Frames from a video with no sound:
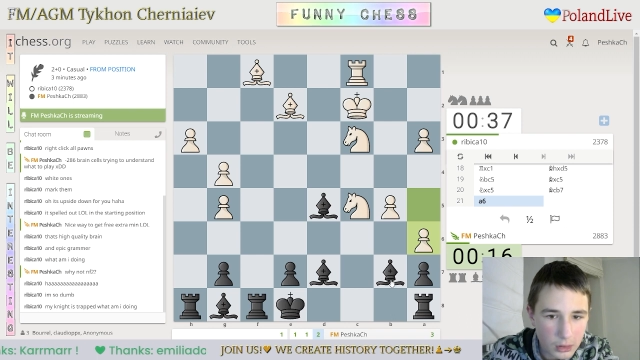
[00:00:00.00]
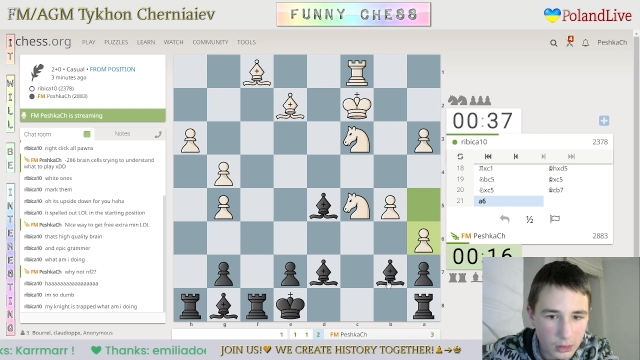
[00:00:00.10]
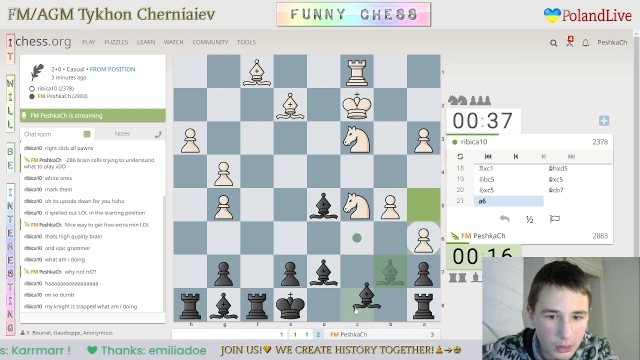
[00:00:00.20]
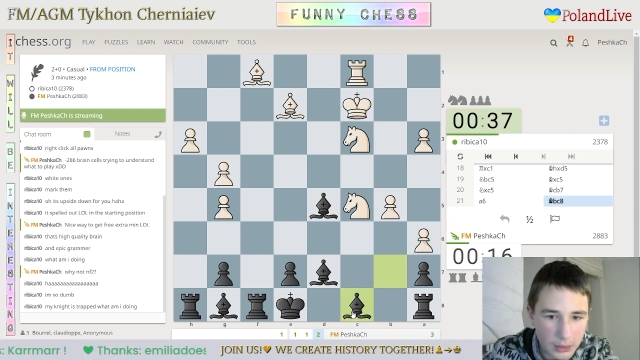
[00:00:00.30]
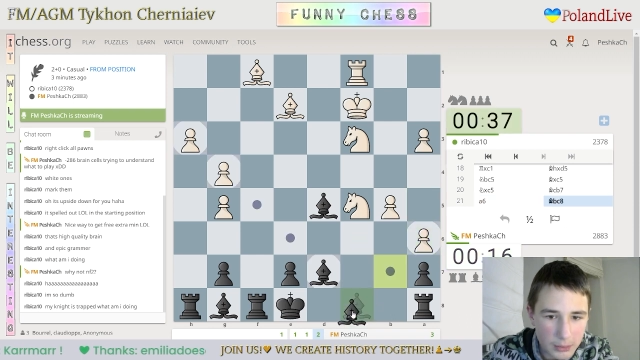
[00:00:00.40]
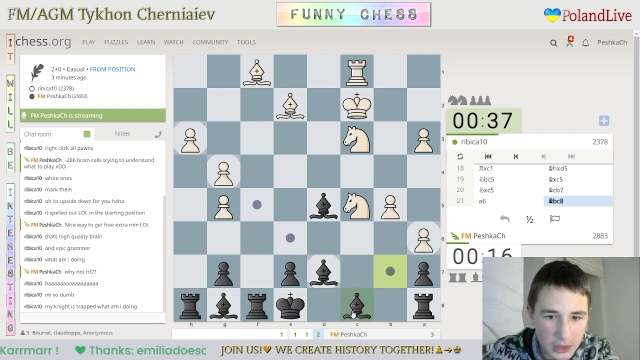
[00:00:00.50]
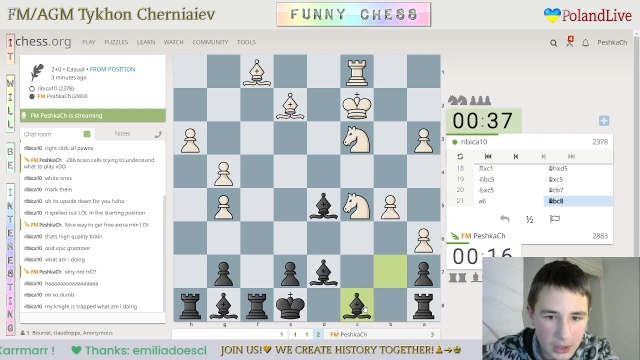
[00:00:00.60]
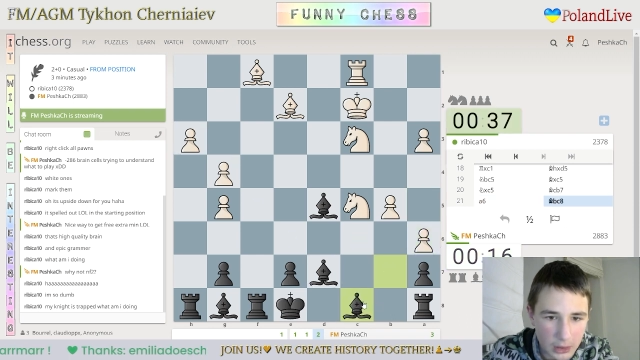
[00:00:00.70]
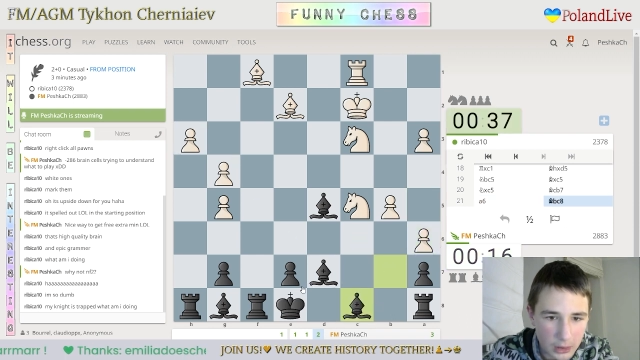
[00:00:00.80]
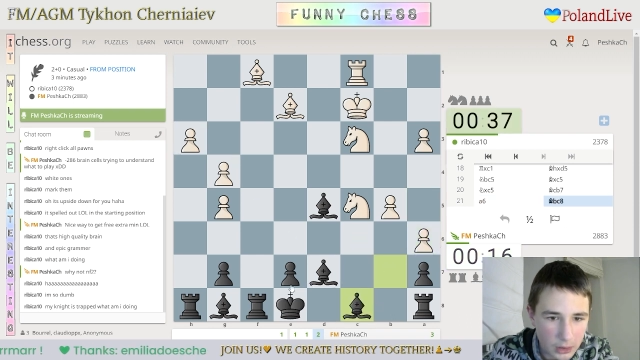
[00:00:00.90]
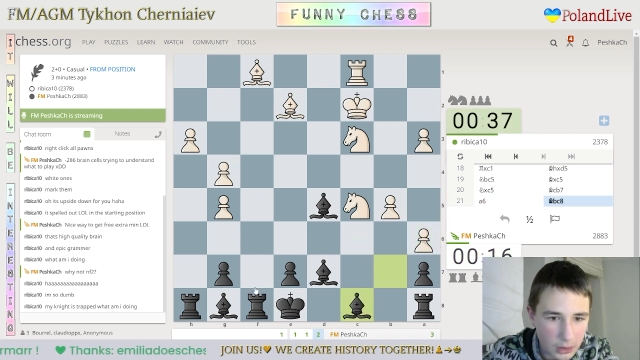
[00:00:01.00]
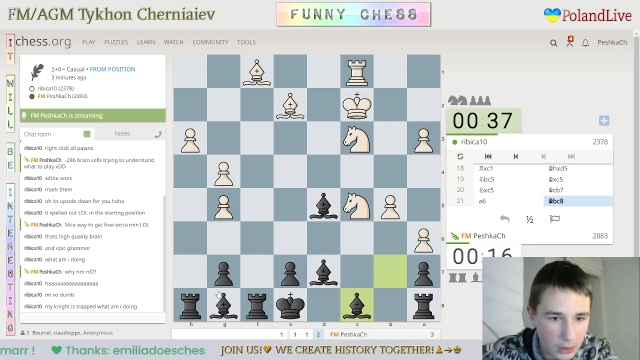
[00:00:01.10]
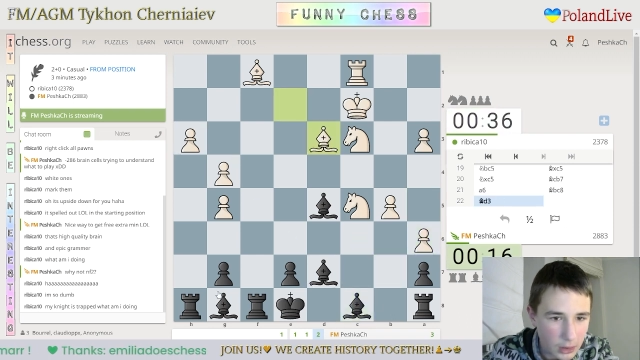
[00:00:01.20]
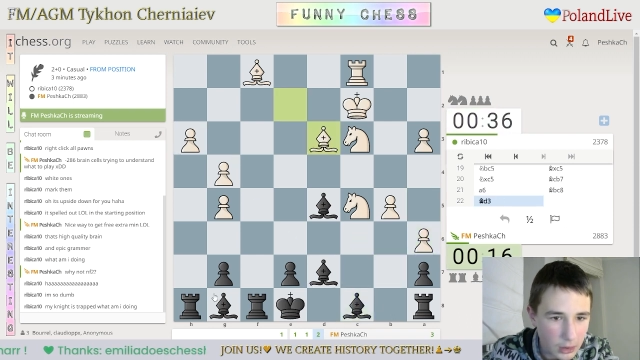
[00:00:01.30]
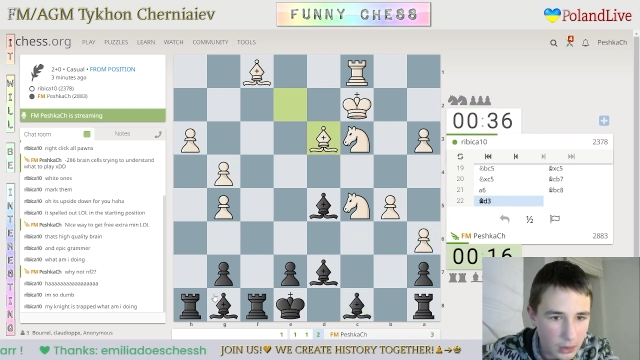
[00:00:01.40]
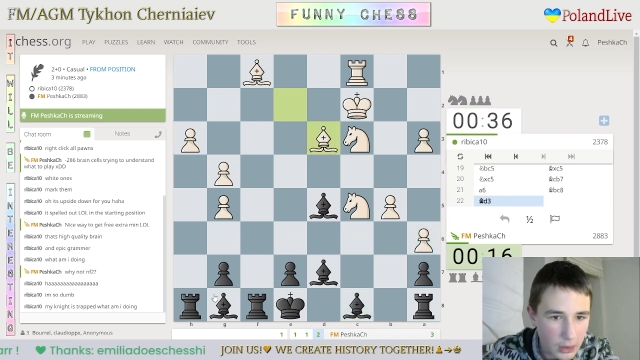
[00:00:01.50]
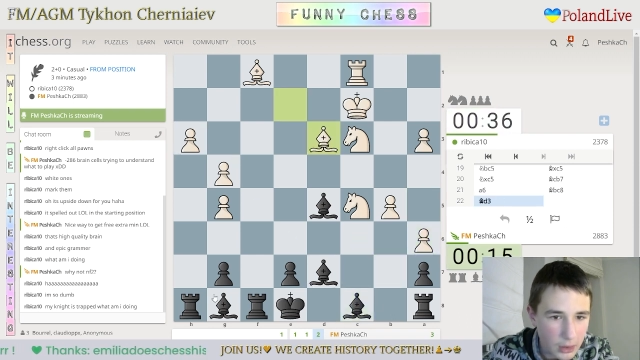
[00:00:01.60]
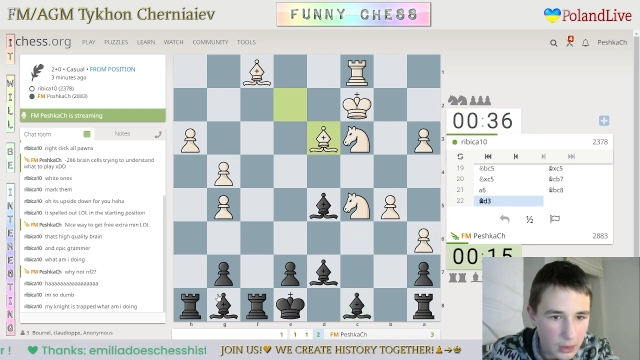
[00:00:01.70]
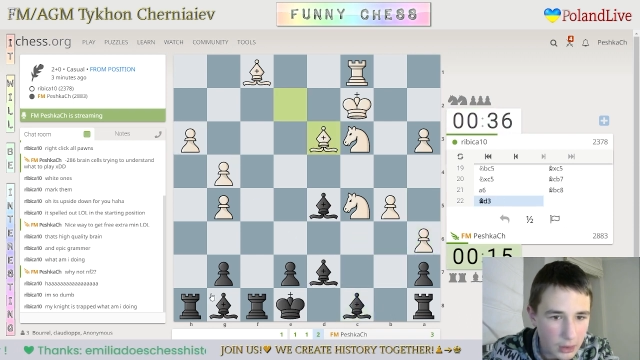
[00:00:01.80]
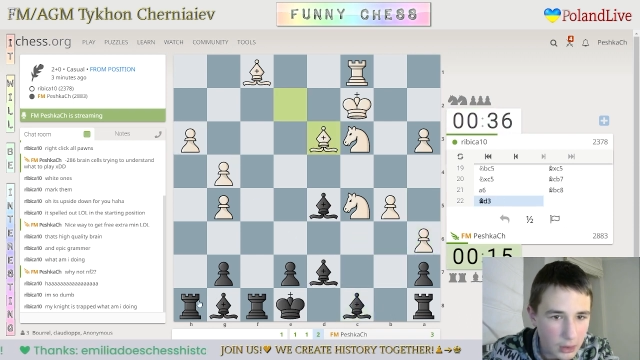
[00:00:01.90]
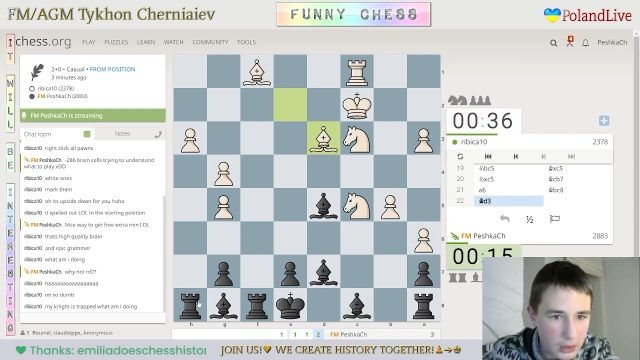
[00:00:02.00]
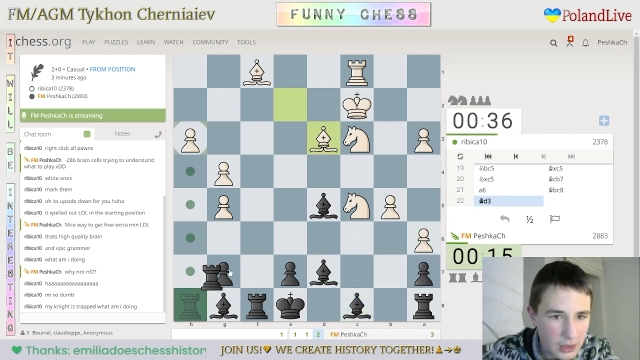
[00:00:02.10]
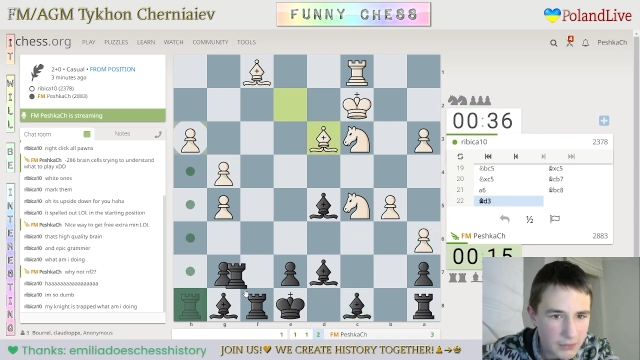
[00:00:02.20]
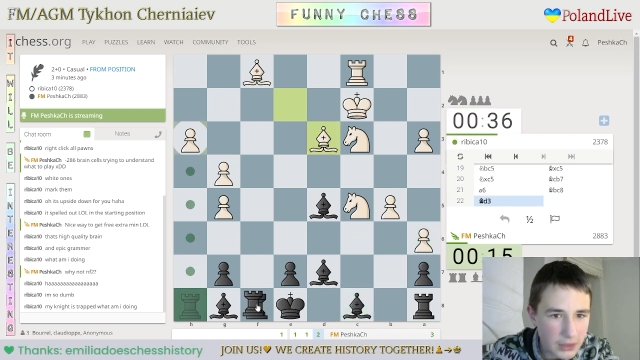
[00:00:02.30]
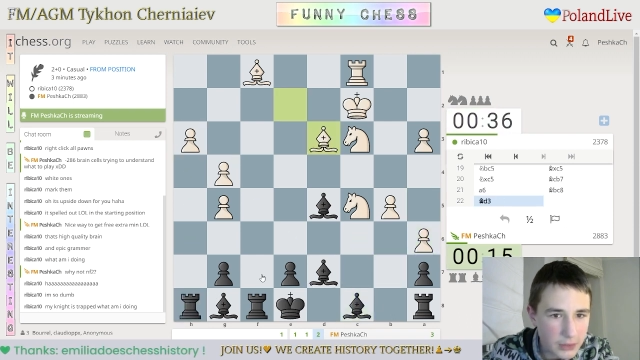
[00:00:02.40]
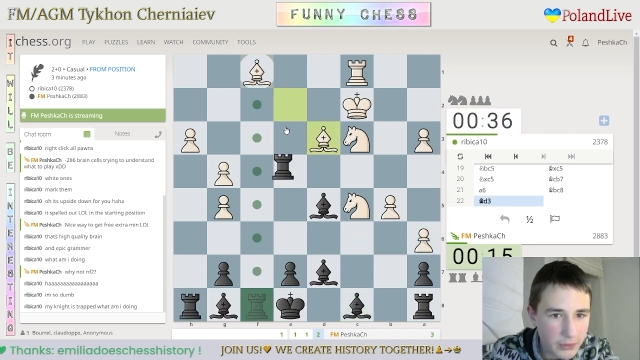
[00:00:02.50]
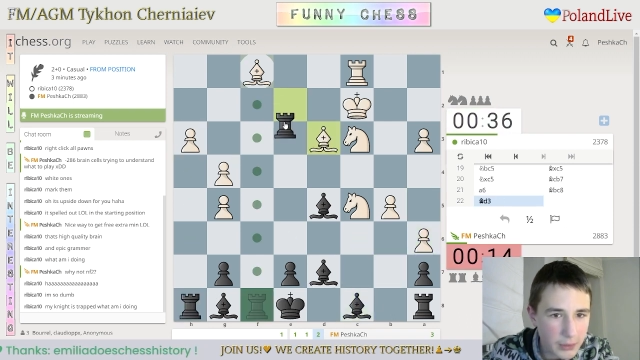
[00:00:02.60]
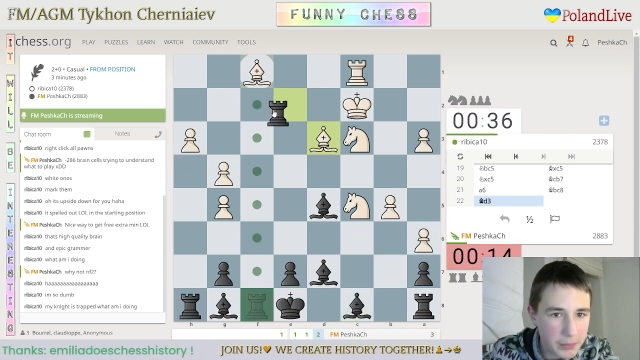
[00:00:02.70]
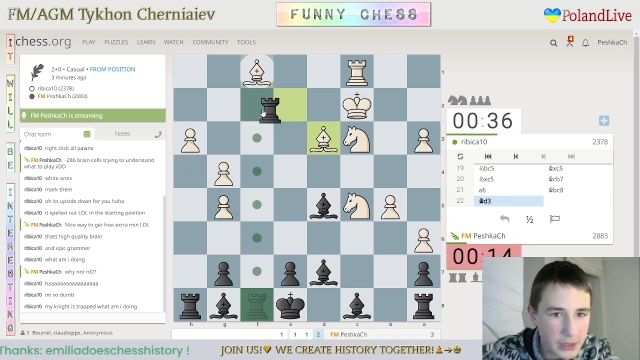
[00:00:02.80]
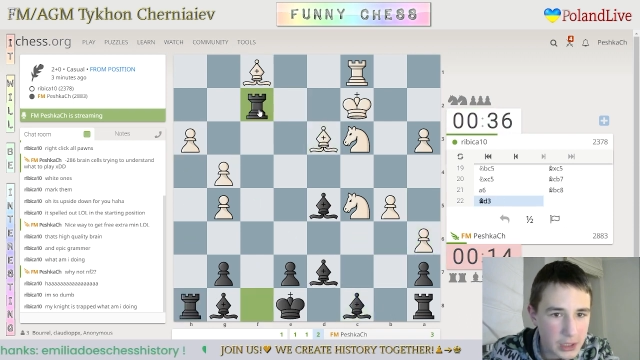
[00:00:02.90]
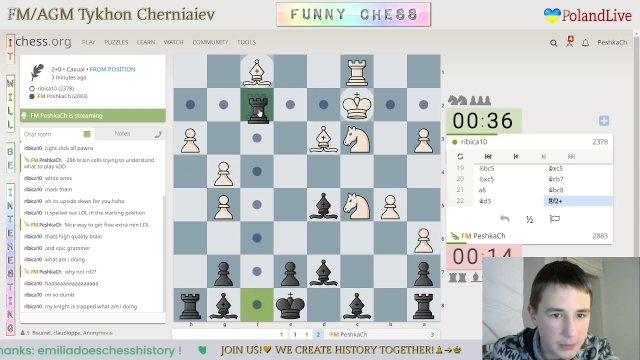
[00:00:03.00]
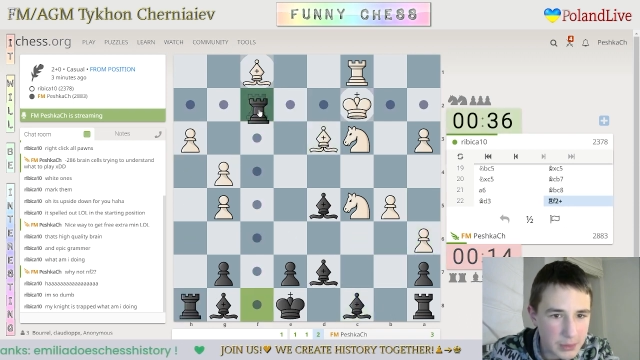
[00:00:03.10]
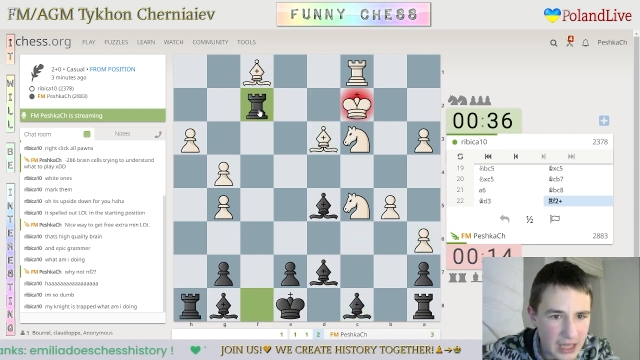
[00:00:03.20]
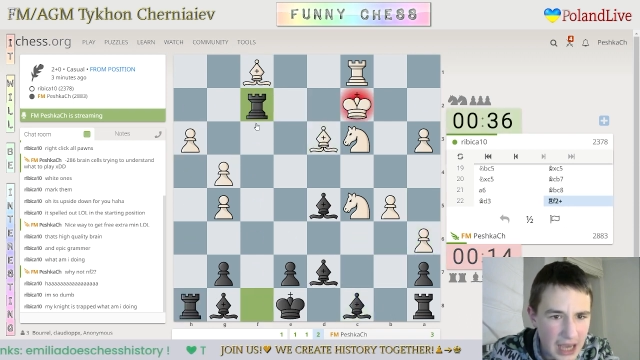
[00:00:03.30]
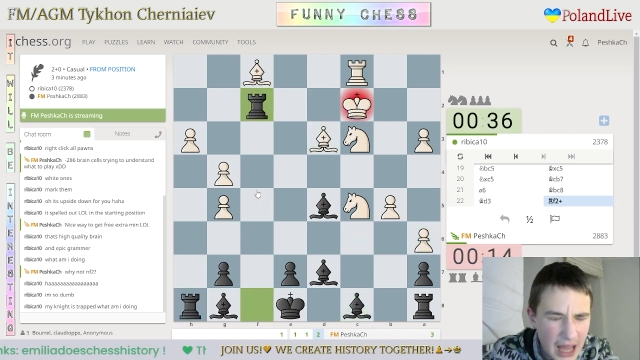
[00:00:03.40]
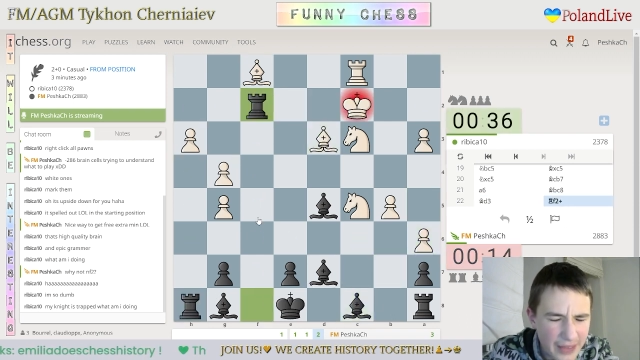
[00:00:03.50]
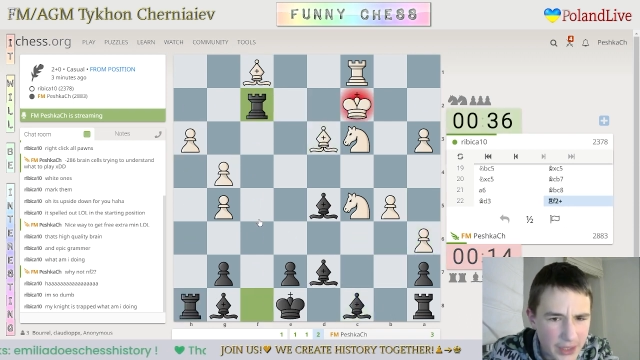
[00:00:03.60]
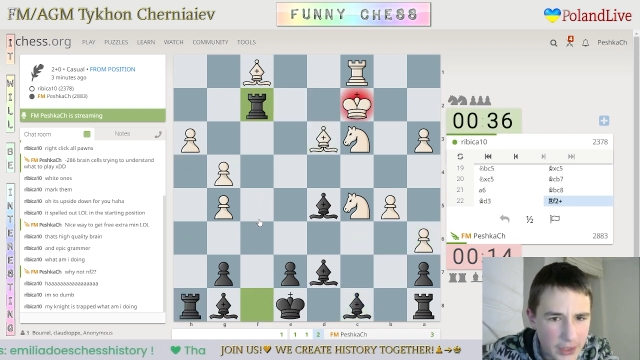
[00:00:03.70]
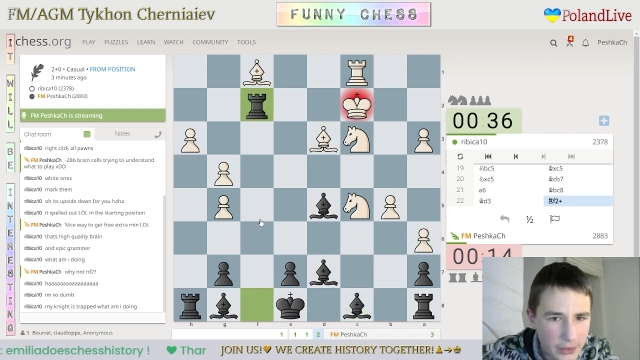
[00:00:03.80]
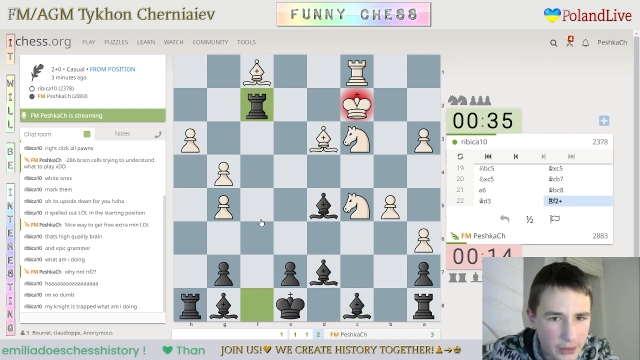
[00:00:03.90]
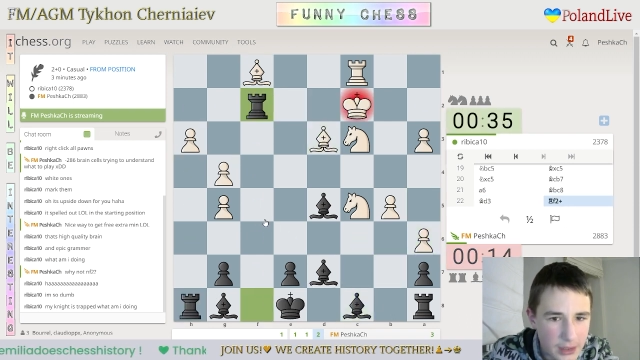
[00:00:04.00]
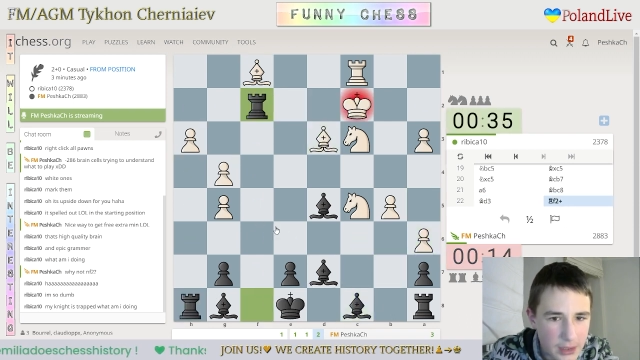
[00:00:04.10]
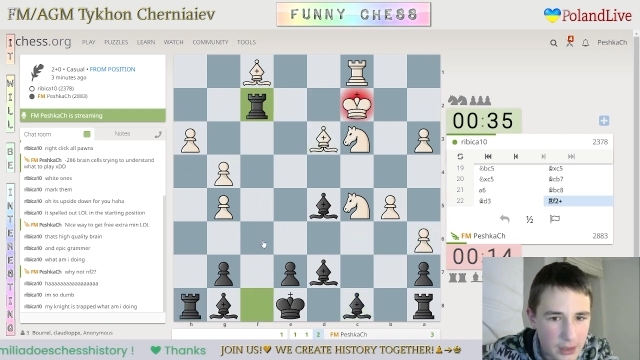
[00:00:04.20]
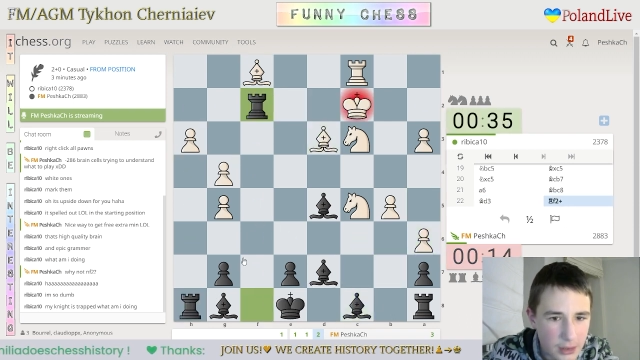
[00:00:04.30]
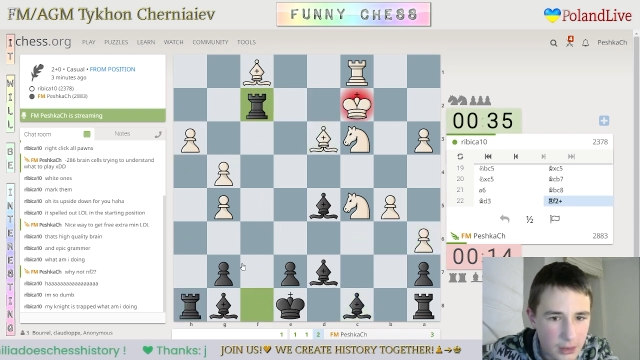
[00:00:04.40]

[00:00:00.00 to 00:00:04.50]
Not me. Just like square bishops. Ah, that hurts.